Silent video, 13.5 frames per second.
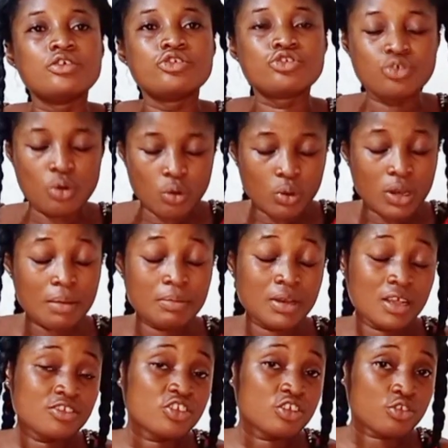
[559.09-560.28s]
So
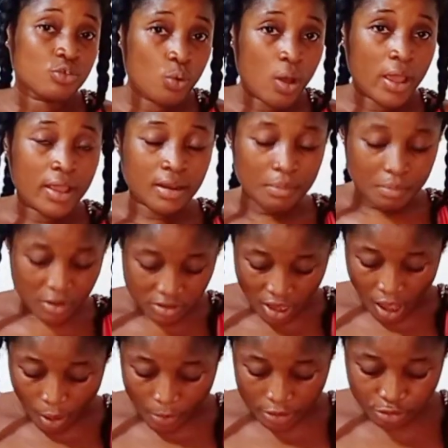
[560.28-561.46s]
let's just go ahead and measure
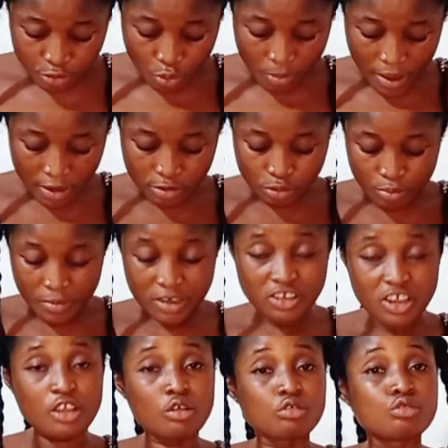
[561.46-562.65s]
our stomach. So
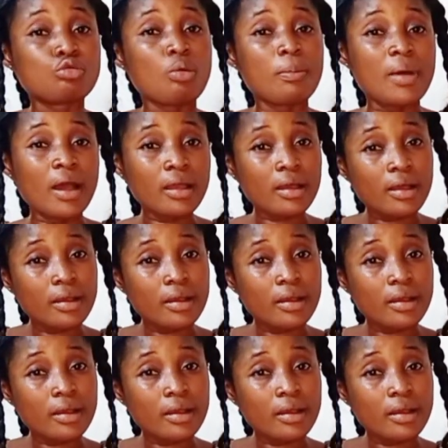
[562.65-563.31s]
measure your stomach.